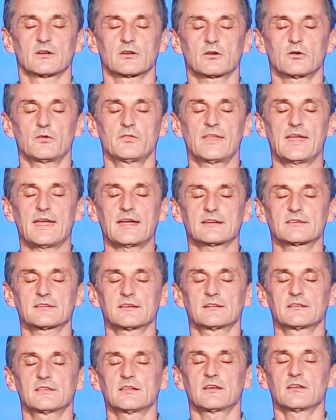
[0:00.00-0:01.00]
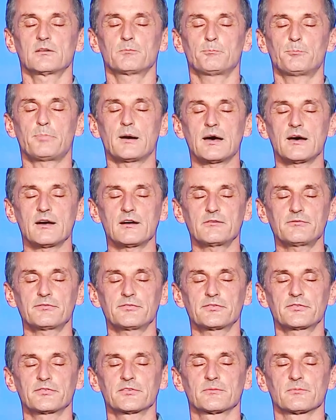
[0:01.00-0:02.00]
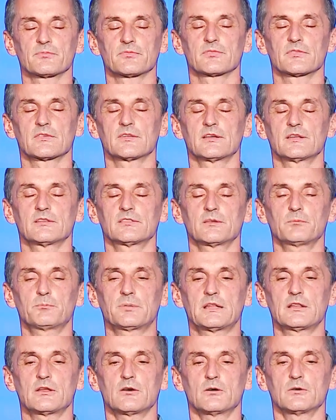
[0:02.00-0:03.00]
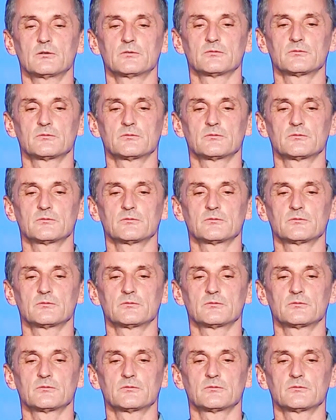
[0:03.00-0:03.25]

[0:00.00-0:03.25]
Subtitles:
Connecting the above and the below.